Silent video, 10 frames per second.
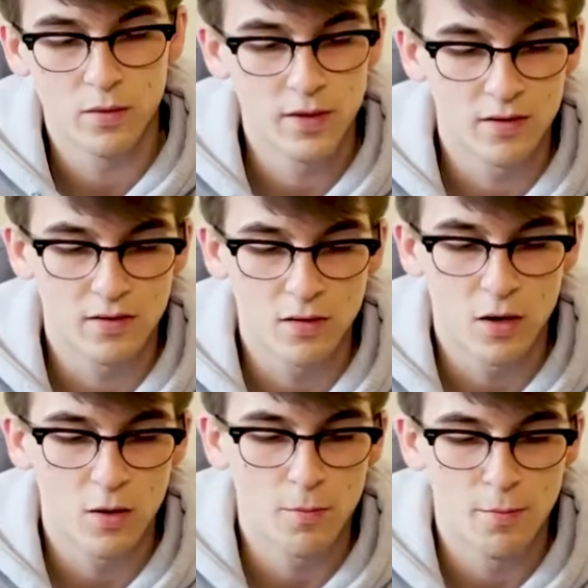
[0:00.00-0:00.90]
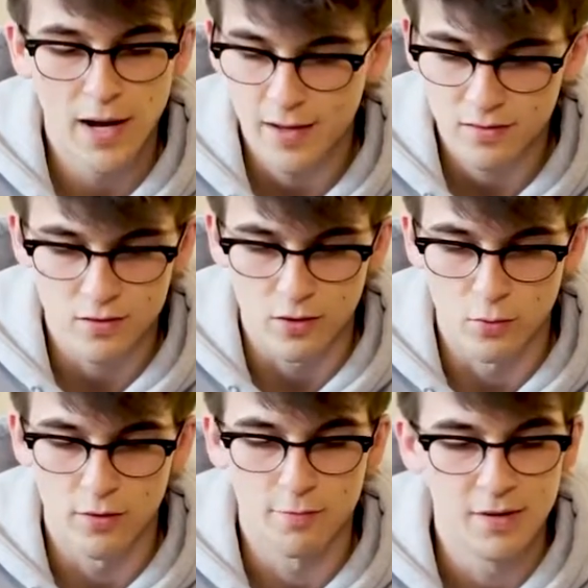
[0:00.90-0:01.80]
to be a stall master
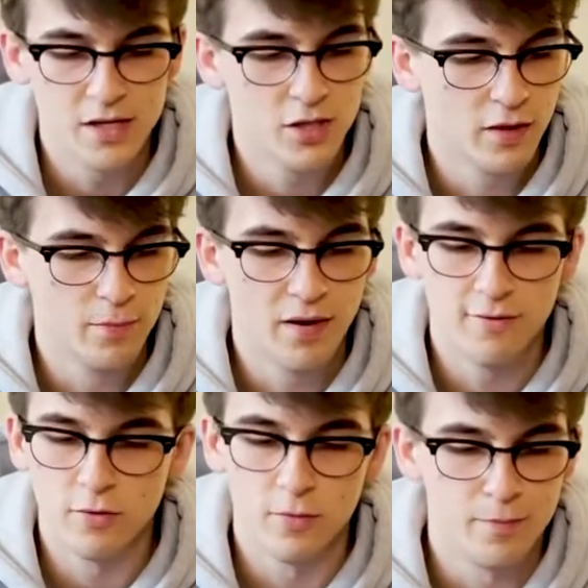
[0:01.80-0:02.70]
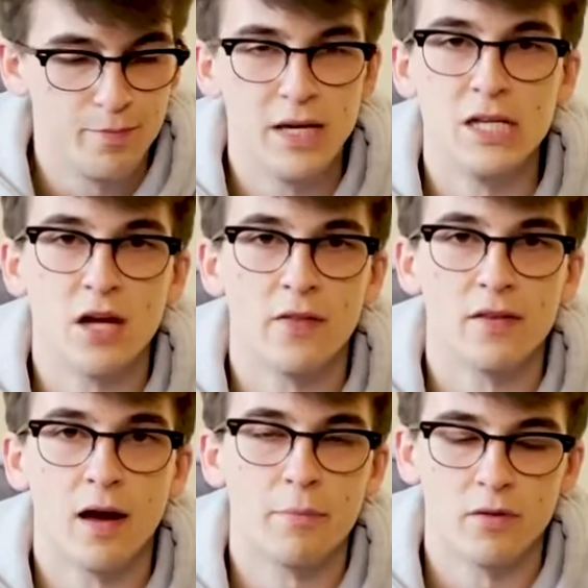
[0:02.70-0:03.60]
with beech on the bevel and beech on the top of